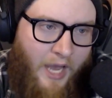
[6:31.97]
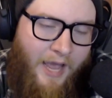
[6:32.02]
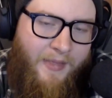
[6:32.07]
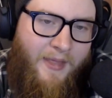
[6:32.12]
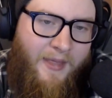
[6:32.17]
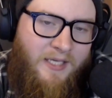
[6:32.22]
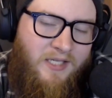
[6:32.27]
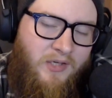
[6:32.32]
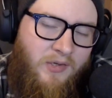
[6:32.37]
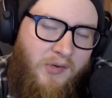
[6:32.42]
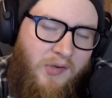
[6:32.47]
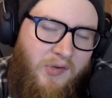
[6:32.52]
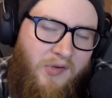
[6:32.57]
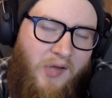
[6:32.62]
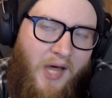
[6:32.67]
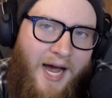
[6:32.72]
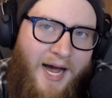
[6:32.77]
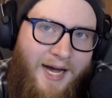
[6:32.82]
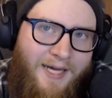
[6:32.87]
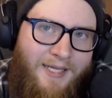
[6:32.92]
And then
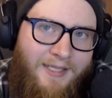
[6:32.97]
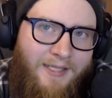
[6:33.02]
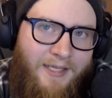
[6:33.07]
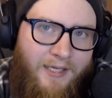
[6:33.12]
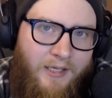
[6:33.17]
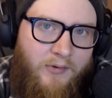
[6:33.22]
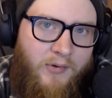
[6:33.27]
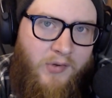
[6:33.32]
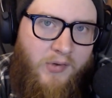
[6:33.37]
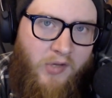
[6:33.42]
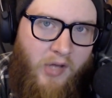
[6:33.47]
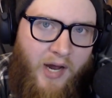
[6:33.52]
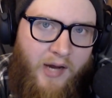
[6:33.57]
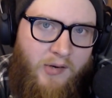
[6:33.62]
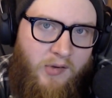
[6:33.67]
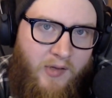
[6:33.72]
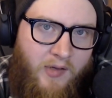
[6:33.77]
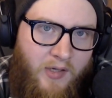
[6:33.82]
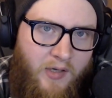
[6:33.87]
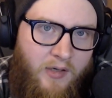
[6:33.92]

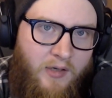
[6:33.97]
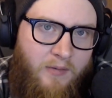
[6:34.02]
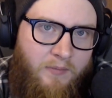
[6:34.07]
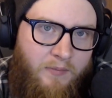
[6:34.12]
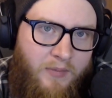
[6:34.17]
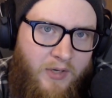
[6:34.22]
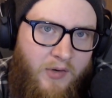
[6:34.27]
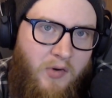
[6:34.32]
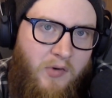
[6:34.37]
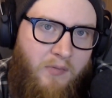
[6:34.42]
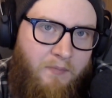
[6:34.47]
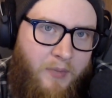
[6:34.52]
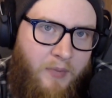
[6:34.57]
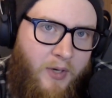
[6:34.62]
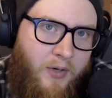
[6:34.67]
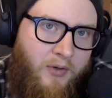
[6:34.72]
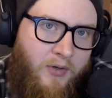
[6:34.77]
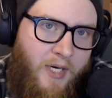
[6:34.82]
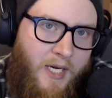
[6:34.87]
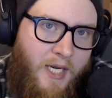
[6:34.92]
croissant's good, but it's
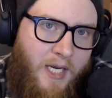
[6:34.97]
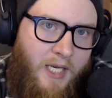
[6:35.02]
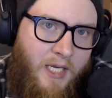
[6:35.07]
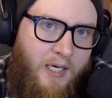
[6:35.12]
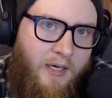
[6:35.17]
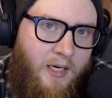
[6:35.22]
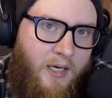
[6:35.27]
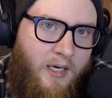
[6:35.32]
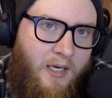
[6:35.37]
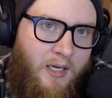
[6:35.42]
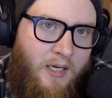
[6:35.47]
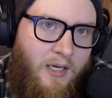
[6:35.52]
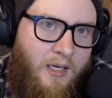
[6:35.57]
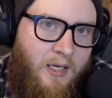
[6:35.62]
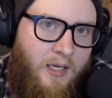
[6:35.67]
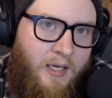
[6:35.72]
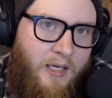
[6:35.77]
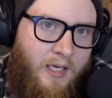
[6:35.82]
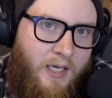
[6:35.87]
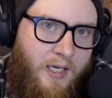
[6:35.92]
buttery and
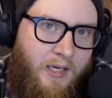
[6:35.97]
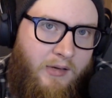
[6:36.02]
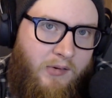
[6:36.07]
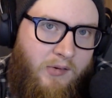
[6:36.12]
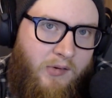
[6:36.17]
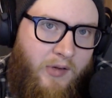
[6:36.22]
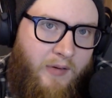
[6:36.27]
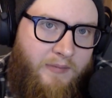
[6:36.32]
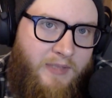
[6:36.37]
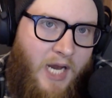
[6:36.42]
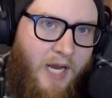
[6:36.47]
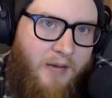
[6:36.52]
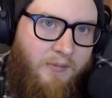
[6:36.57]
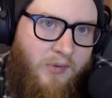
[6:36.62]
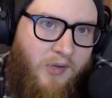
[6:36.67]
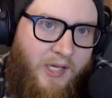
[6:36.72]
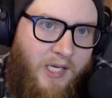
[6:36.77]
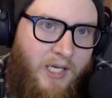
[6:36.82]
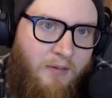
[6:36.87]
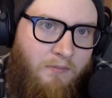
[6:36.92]

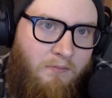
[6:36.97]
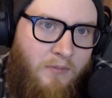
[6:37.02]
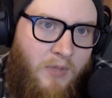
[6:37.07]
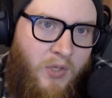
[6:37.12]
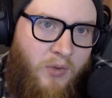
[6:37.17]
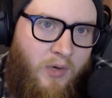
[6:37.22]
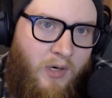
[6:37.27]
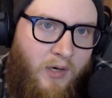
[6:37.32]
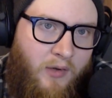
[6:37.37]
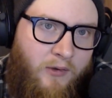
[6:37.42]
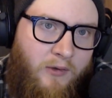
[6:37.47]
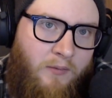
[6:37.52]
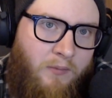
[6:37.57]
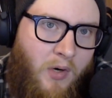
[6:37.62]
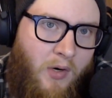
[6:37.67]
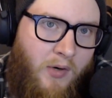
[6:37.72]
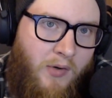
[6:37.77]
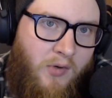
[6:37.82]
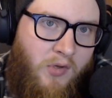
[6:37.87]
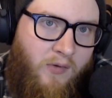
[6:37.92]
sometimes it can mute other
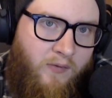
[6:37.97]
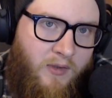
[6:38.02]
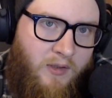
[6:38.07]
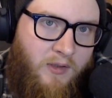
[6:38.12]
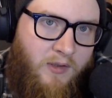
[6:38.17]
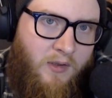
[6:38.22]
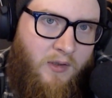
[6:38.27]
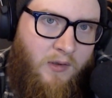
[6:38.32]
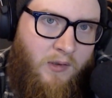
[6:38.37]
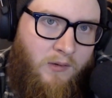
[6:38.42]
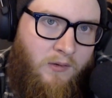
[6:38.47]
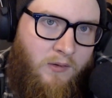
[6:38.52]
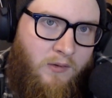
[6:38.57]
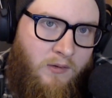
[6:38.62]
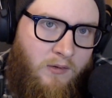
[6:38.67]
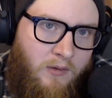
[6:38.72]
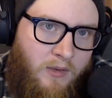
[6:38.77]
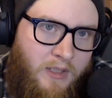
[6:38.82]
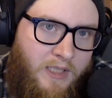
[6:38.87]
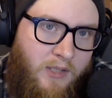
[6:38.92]
parts of it though
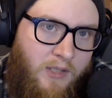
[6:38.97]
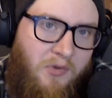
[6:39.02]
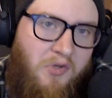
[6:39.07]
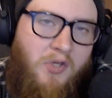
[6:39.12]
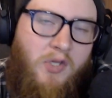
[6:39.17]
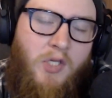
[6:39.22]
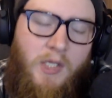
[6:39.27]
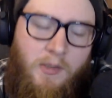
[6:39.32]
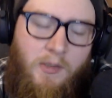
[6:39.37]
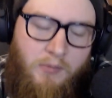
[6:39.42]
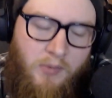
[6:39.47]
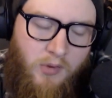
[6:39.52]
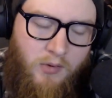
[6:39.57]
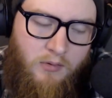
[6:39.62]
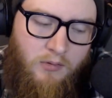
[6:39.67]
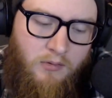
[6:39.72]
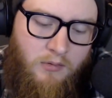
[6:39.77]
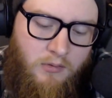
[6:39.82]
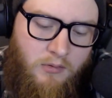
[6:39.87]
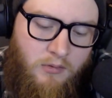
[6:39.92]
until it steeps.